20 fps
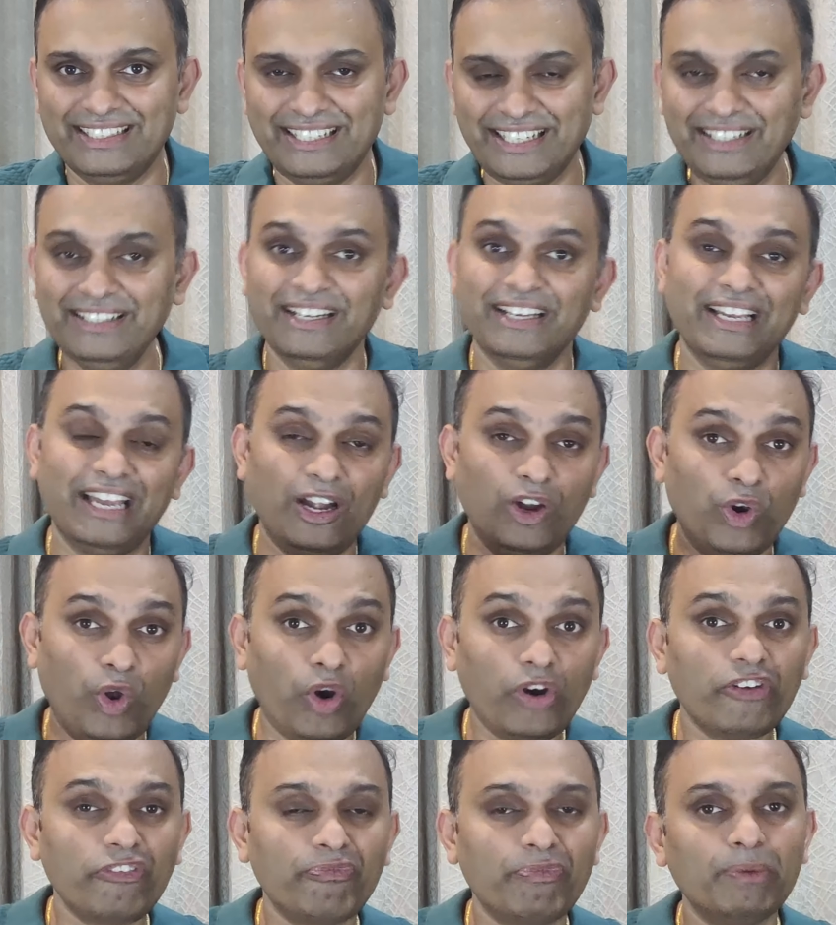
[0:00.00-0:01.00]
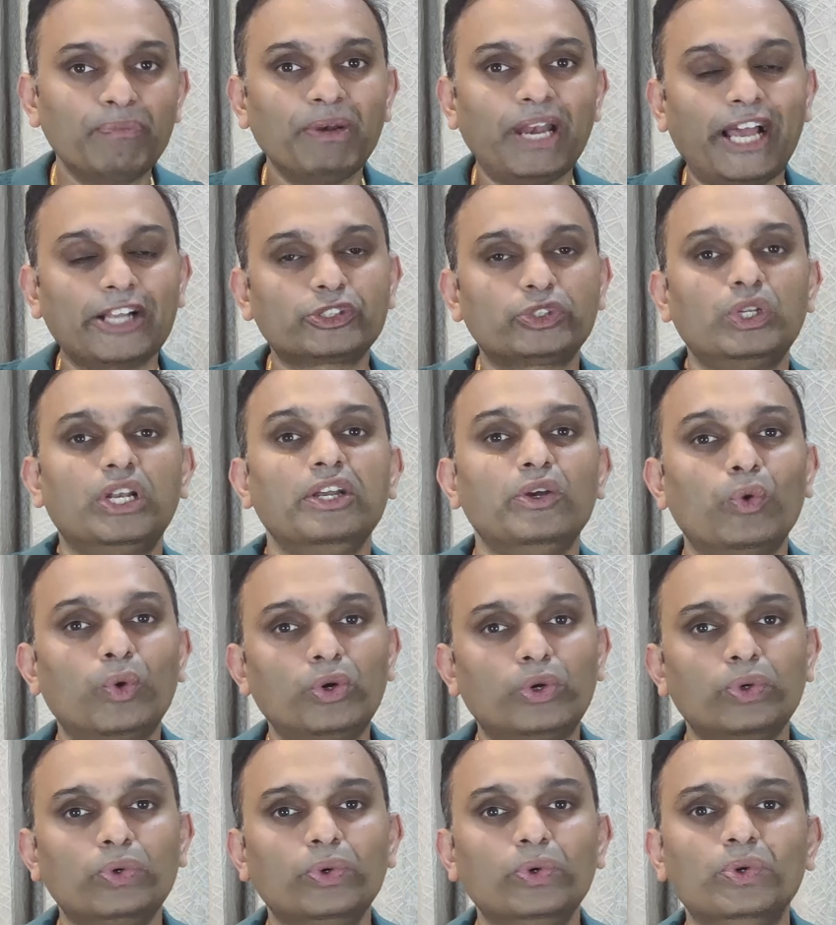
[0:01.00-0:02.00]
right? A lot of people actually
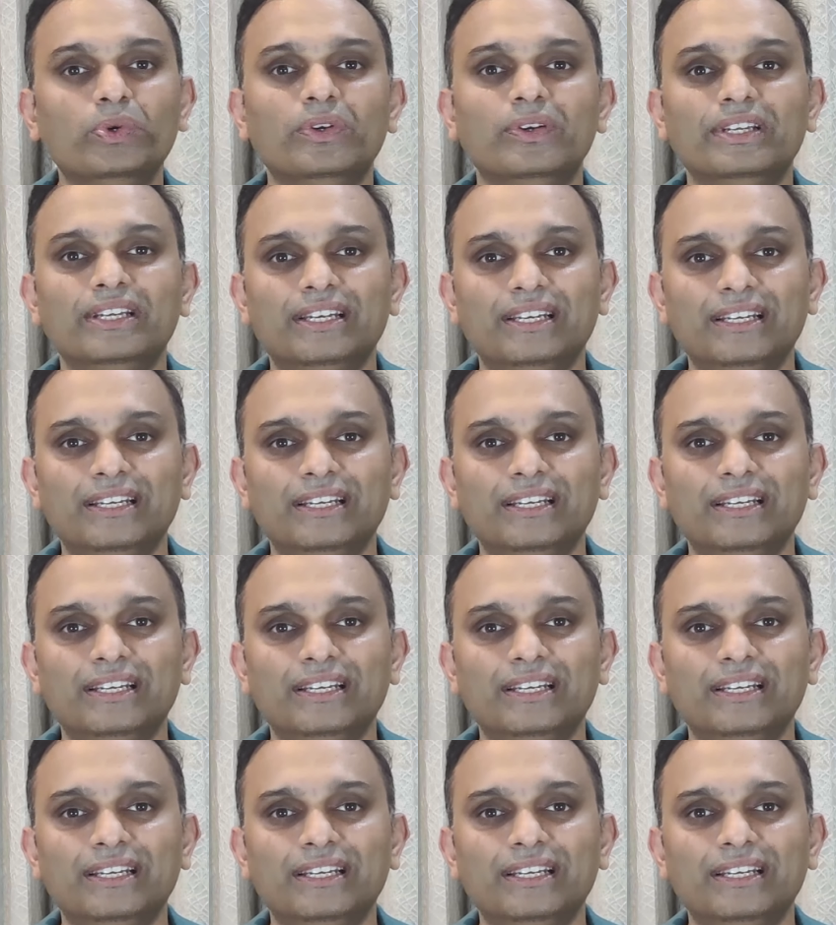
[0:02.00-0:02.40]
go to